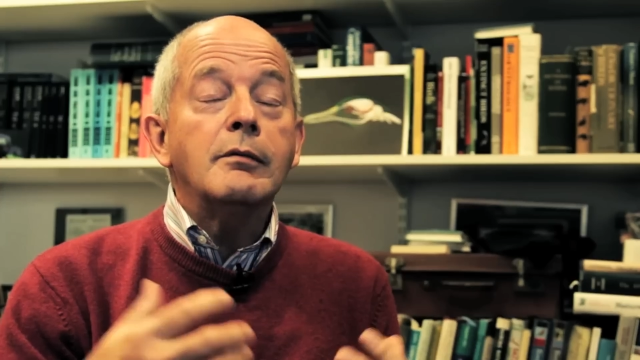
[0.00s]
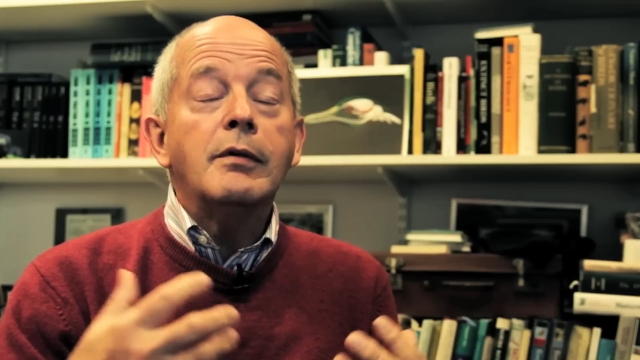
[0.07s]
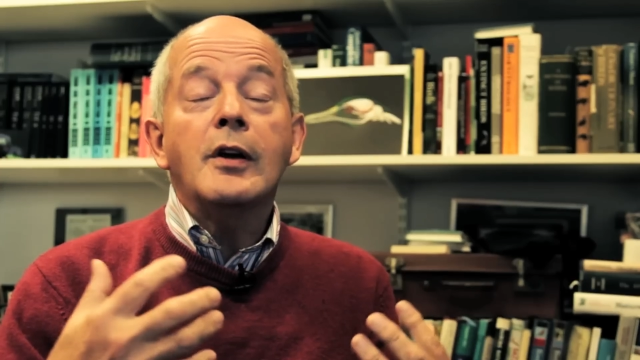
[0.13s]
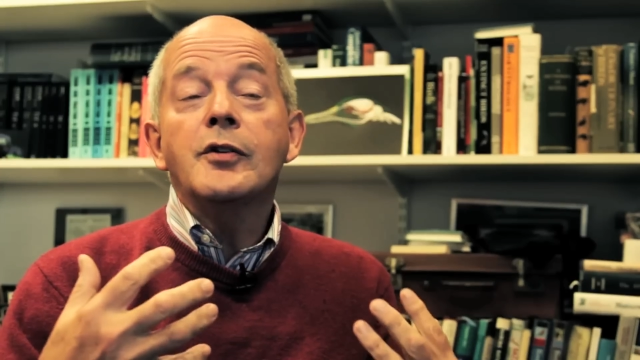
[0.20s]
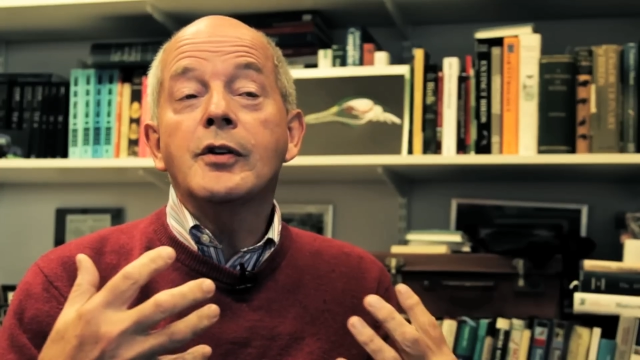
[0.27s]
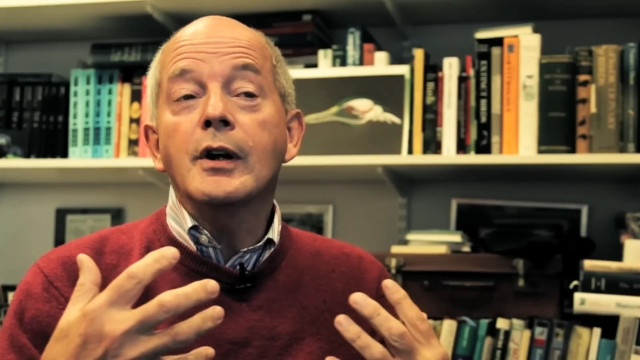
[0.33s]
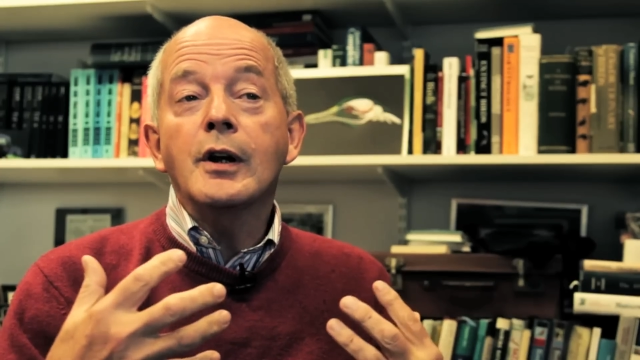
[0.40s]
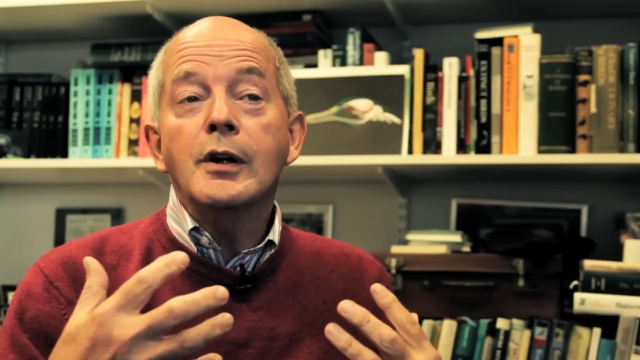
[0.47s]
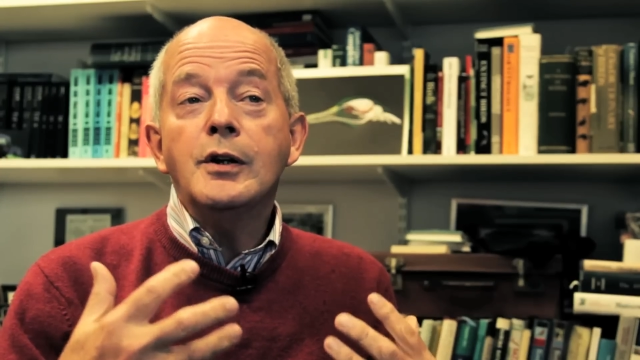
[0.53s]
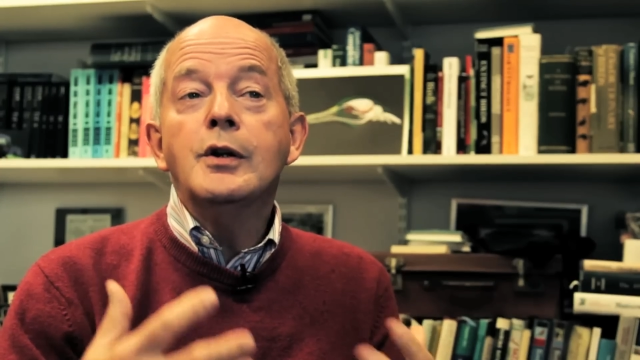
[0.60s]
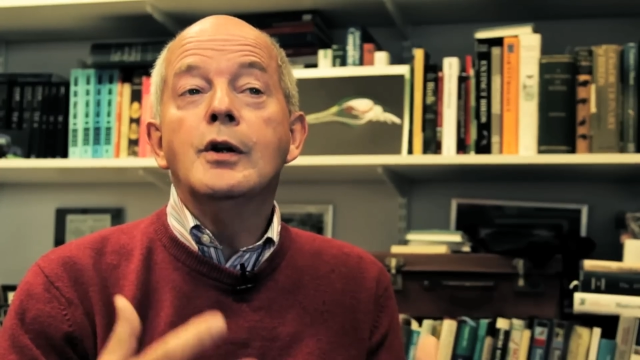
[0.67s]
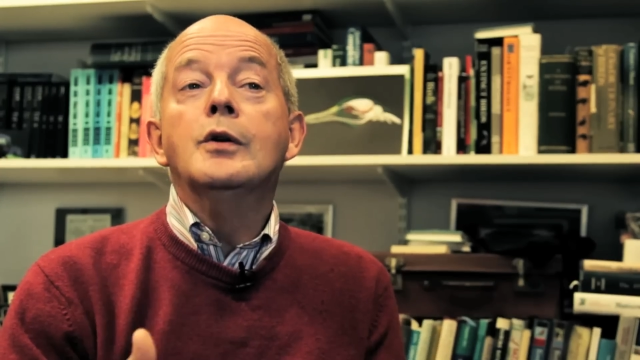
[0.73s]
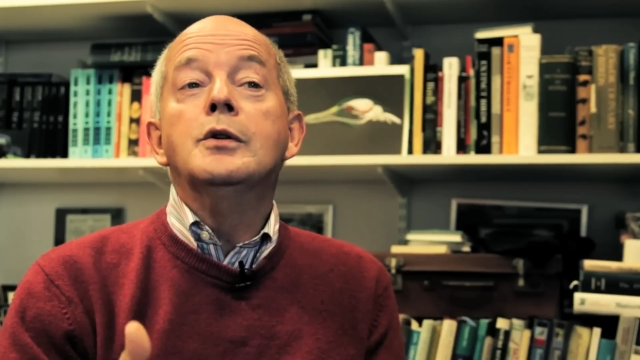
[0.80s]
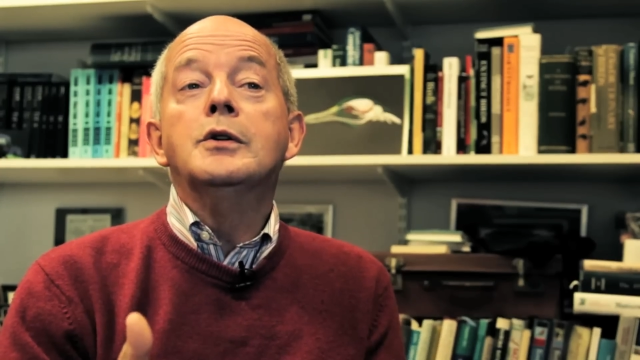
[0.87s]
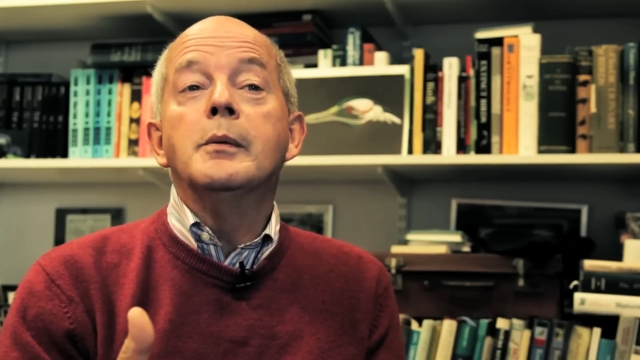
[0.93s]
investing a
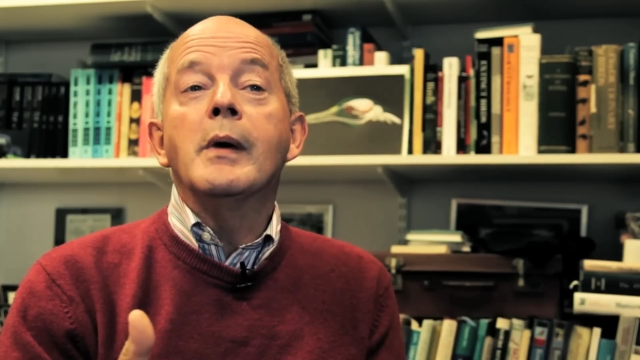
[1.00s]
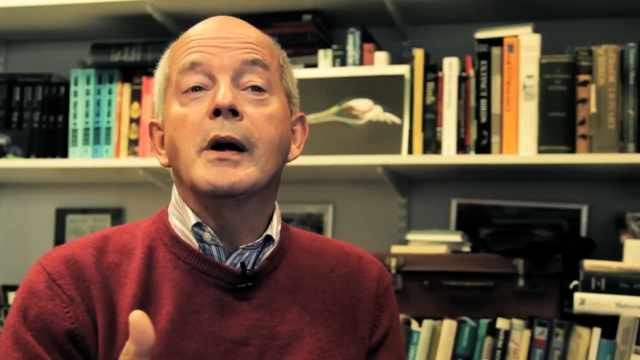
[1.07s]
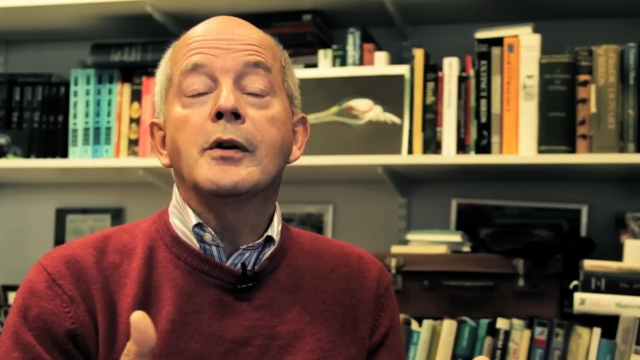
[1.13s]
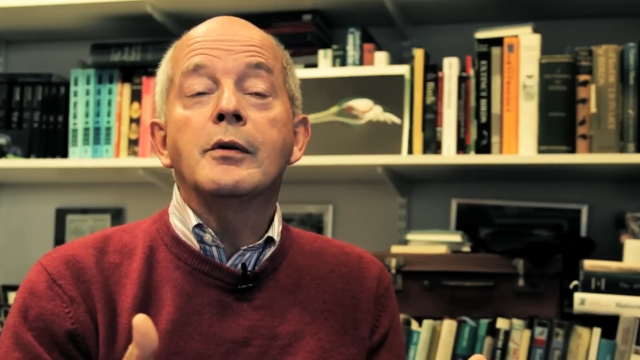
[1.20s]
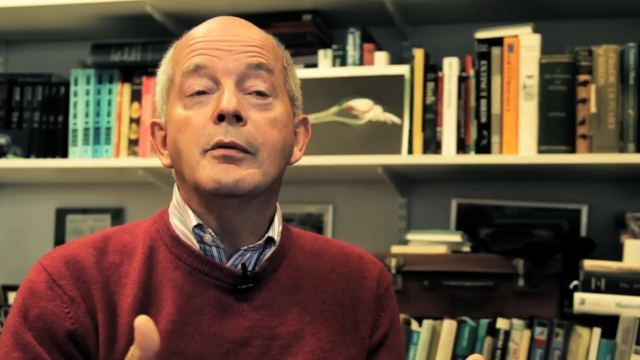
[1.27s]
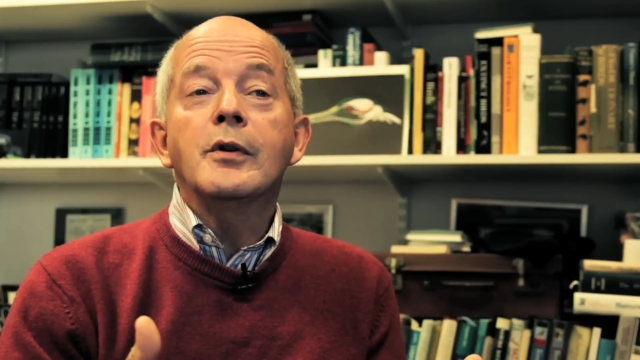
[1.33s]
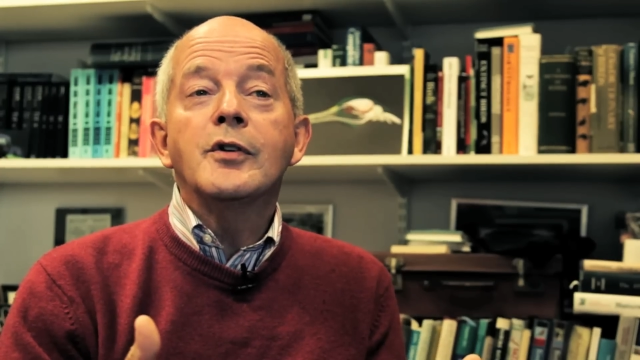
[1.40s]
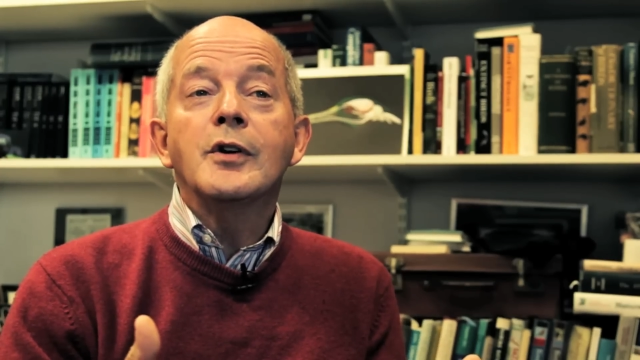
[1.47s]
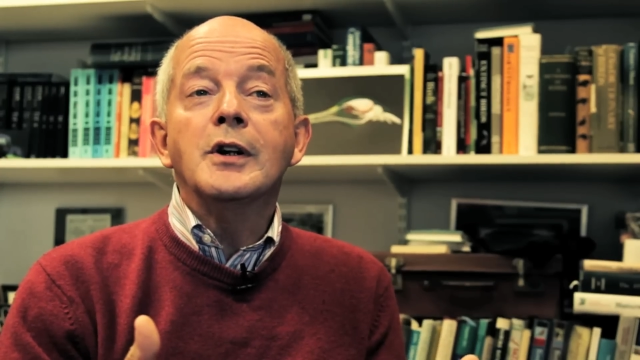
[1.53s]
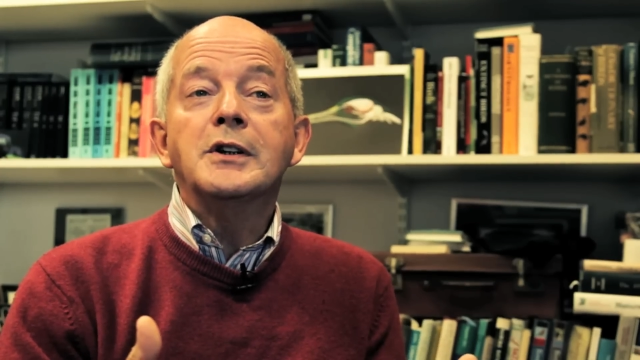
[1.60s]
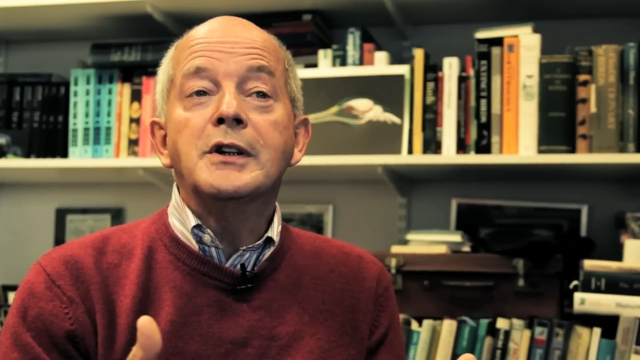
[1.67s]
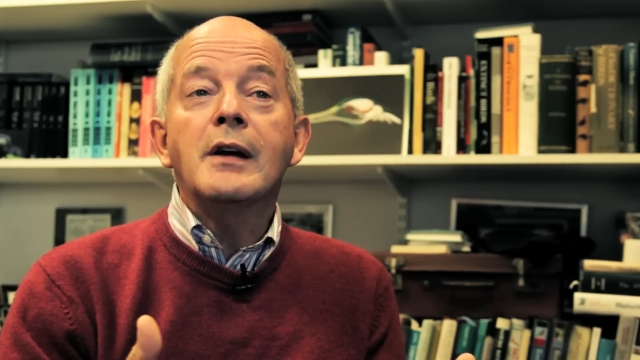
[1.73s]
huge amount of research